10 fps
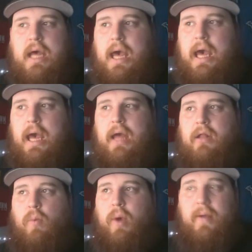And
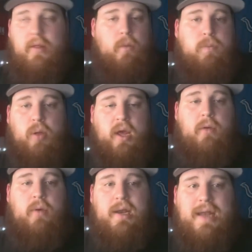the way that they're playing
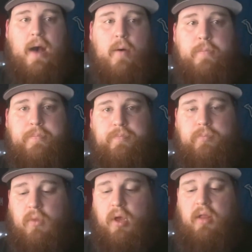right now
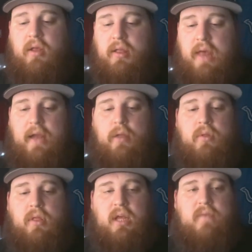is exactly
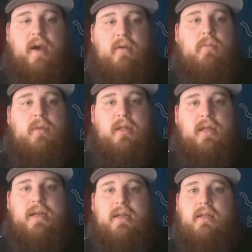what Steve Yzerman
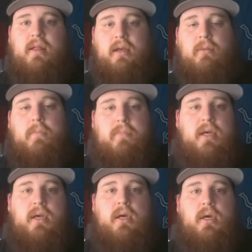intended this team to
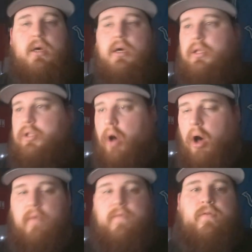be.
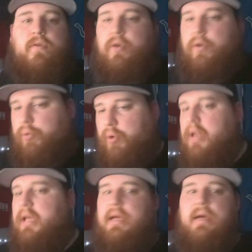Tough,
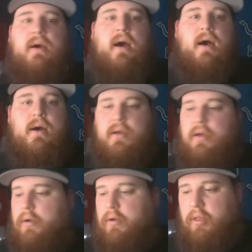gritty,
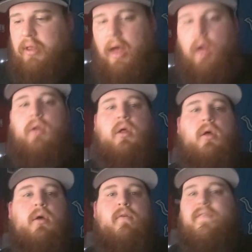skilled,
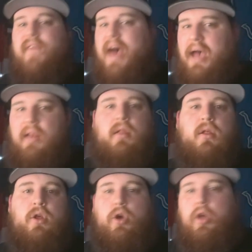fast,
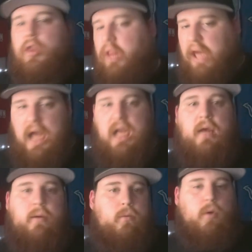good
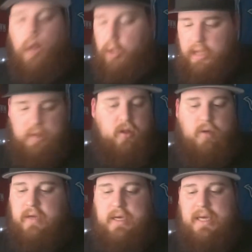skating, all that
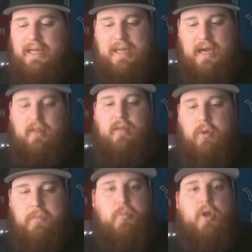stuff. And that's
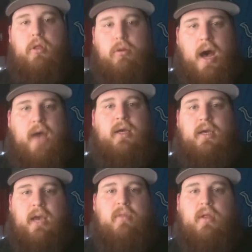what wins you hockey
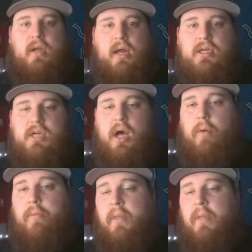games in the NHL.